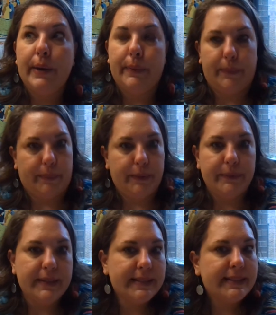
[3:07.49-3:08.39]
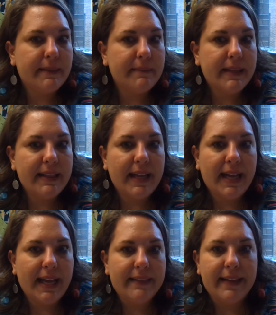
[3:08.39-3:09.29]
ruined something that
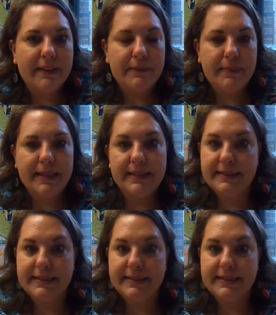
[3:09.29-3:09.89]
I loved because